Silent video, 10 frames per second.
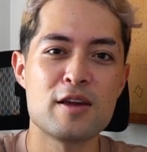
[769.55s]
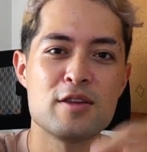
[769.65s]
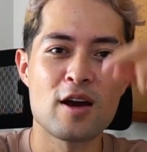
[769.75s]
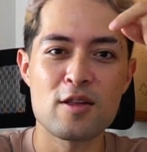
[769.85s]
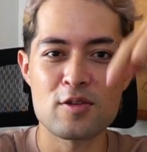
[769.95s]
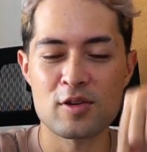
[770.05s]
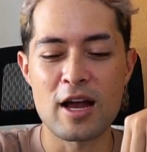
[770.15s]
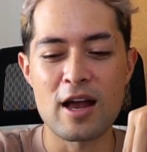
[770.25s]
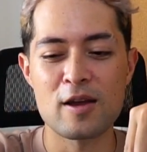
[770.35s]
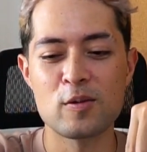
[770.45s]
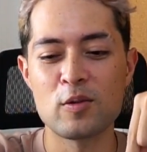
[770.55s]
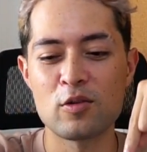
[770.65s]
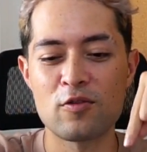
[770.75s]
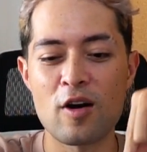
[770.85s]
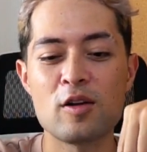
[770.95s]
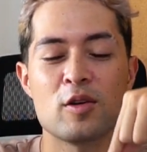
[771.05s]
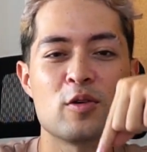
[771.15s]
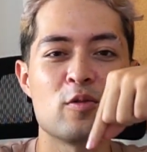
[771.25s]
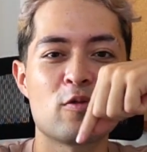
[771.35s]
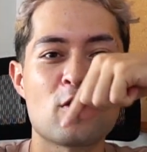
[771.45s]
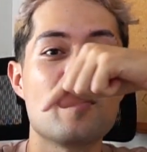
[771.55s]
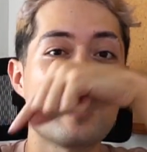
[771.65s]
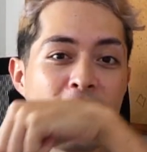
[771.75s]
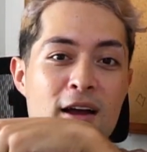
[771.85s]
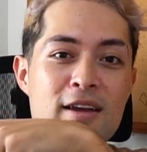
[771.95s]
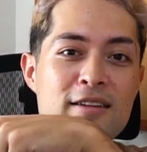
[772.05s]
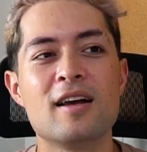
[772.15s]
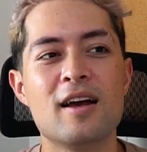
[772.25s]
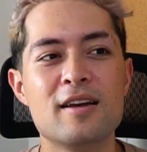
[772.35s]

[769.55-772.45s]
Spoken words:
and the other guy will follow from behind.